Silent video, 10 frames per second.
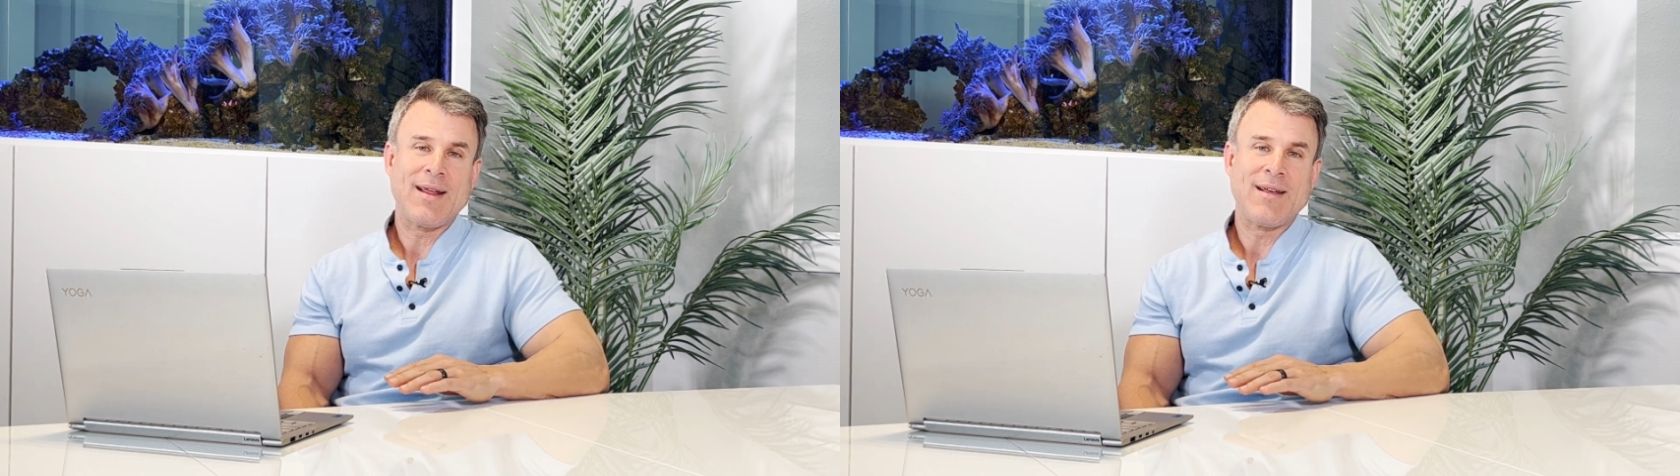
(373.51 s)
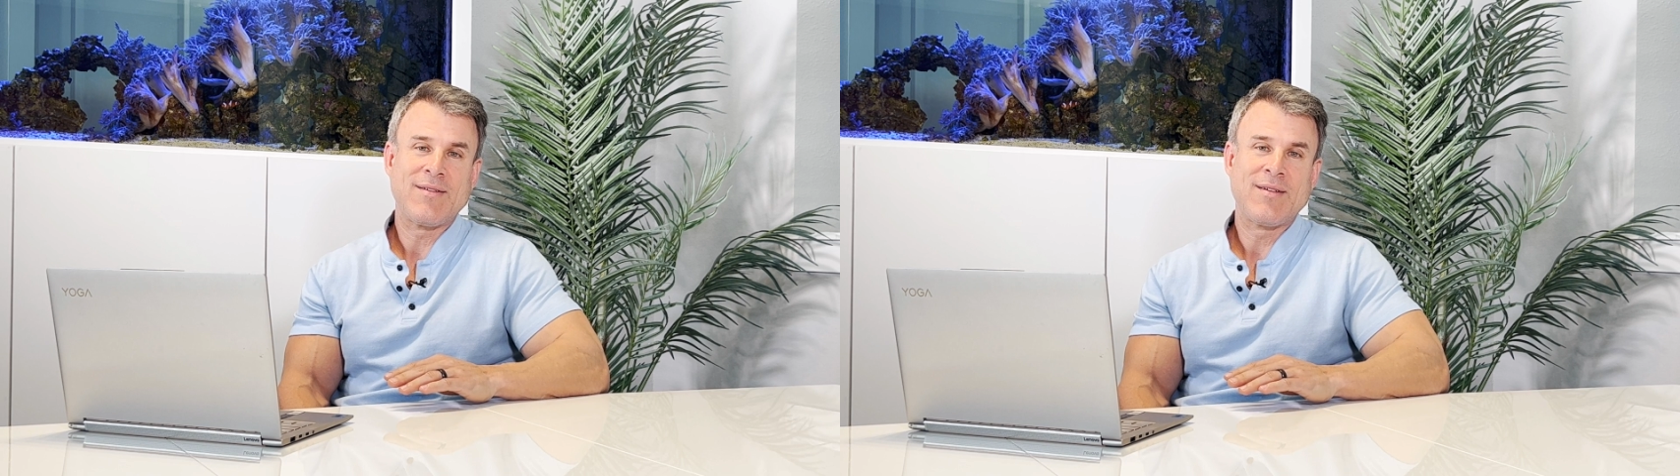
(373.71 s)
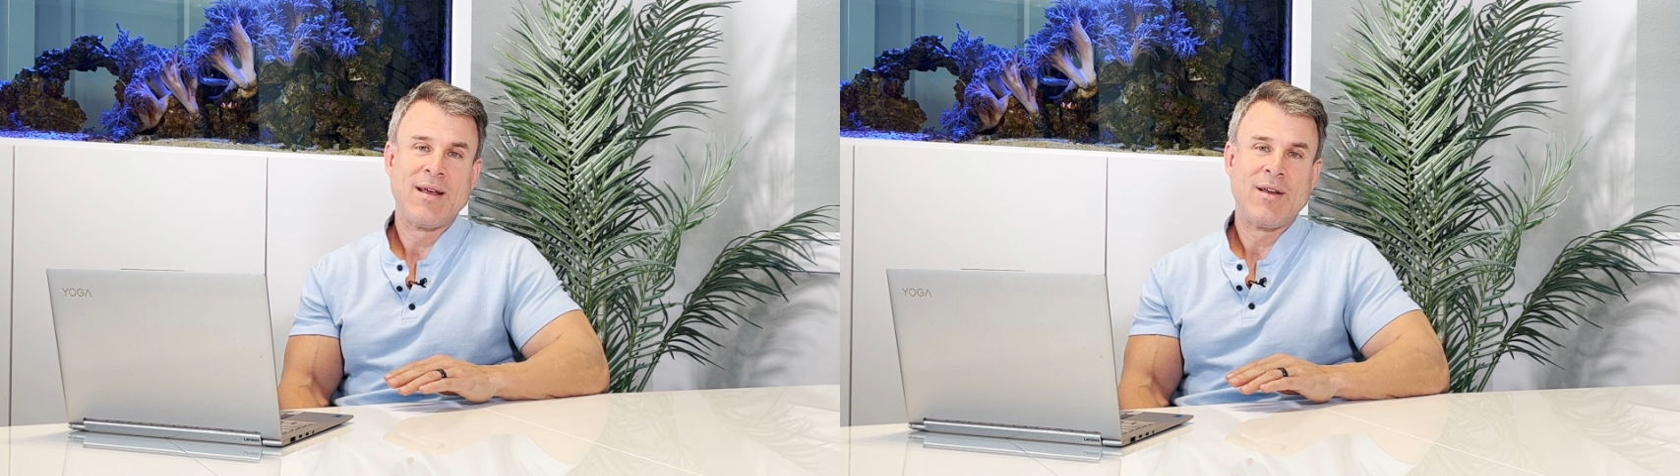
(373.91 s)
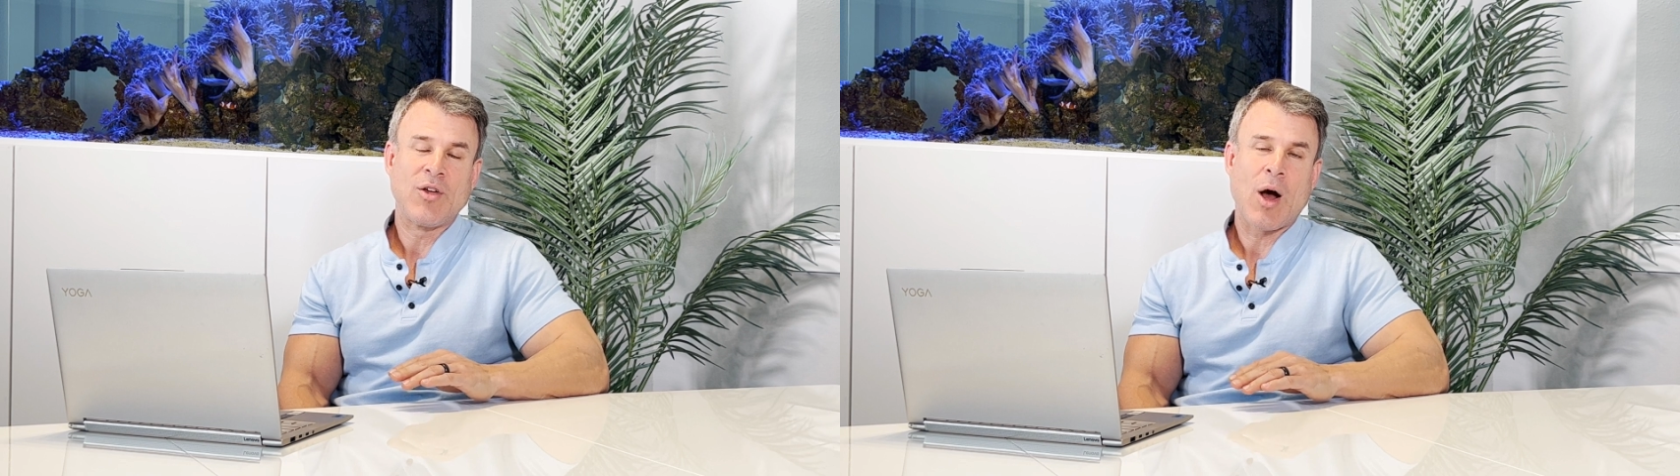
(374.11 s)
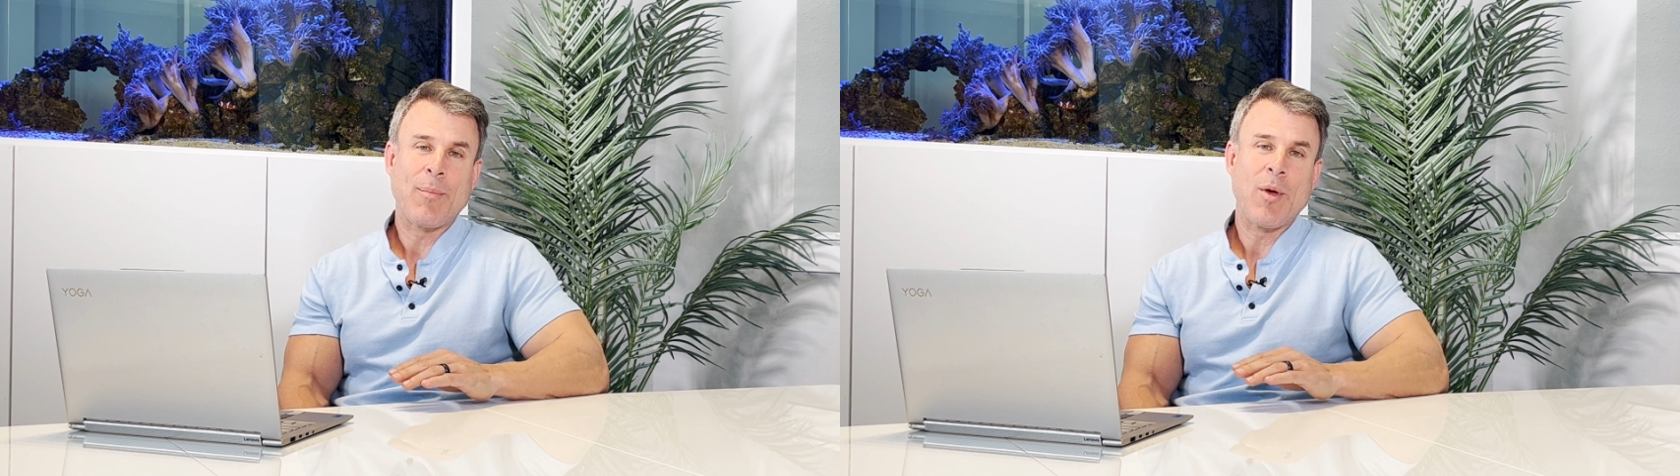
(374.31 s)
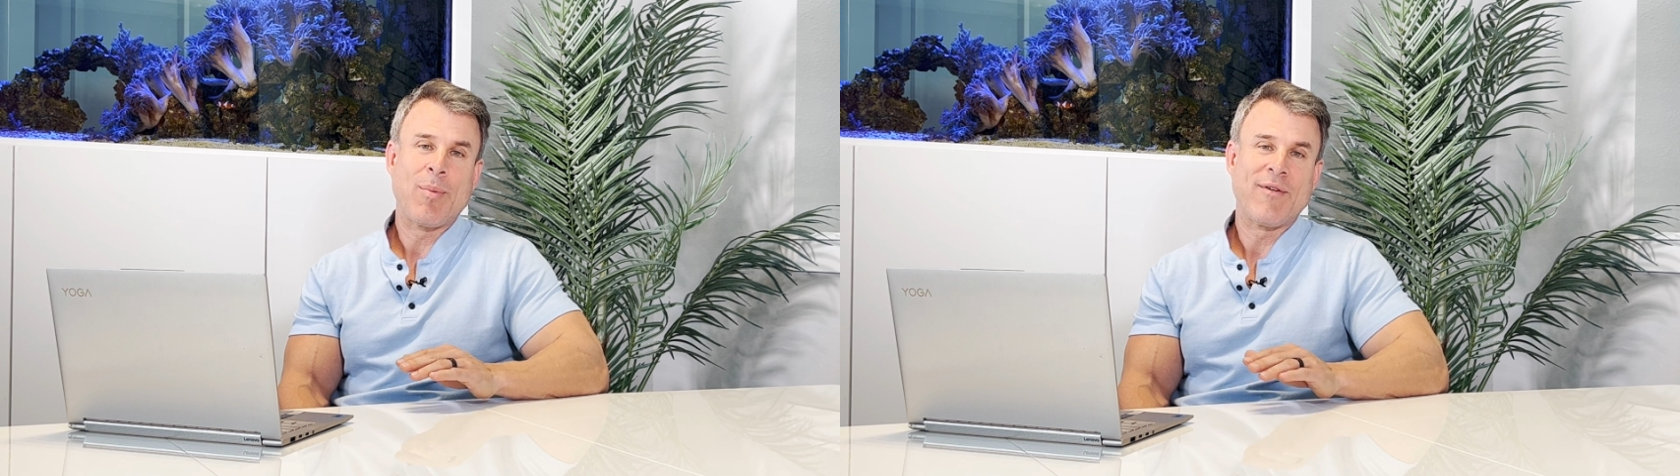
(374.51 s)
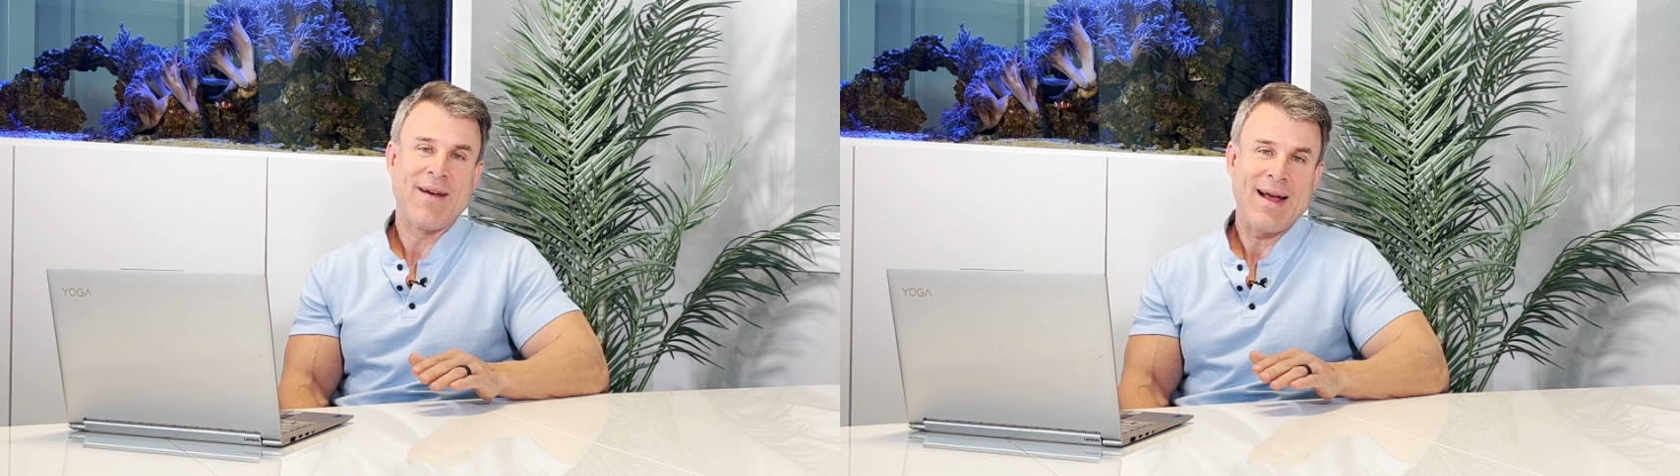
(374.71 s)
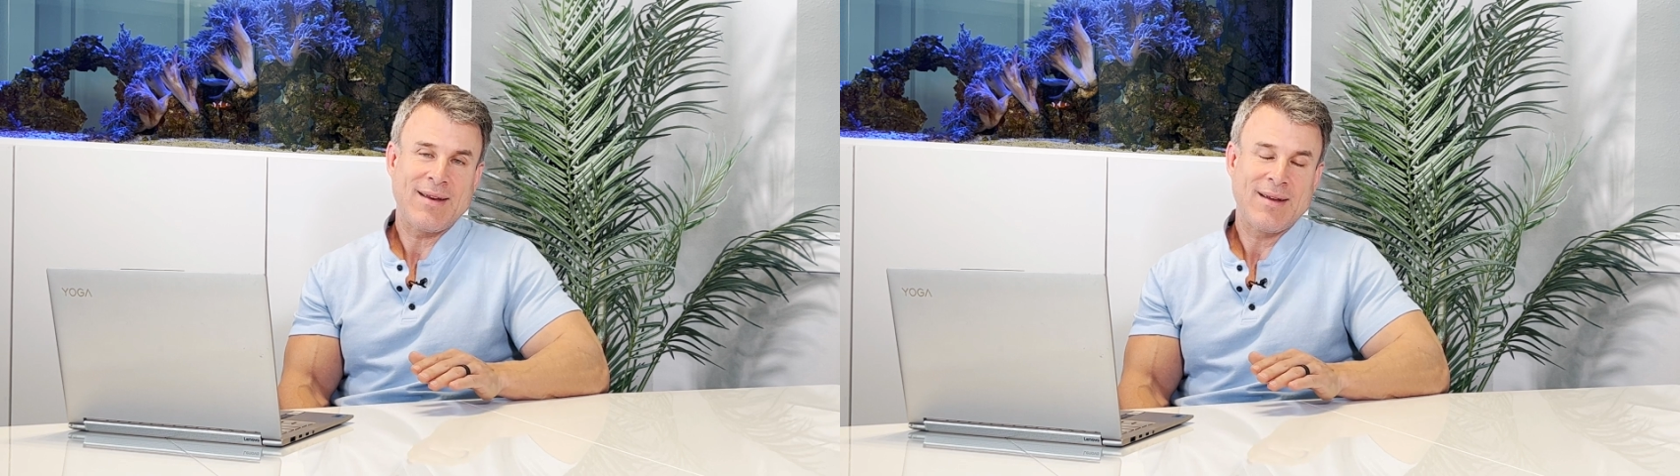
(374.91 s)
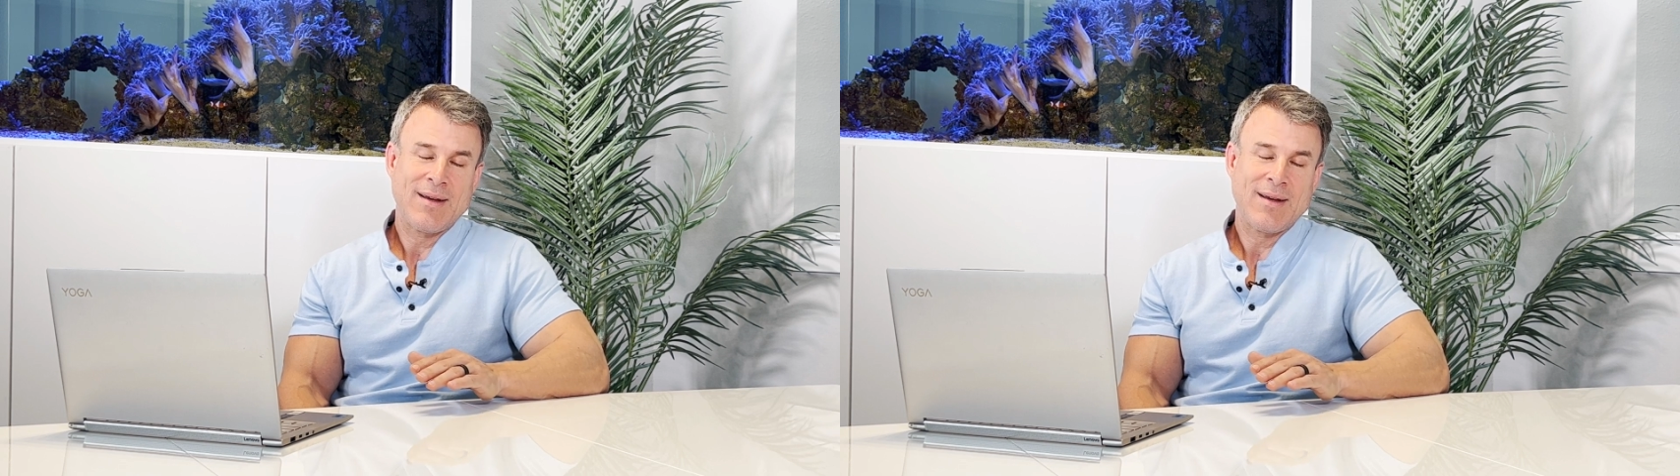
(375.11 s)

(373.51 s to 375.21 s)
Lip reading: is to help you prevent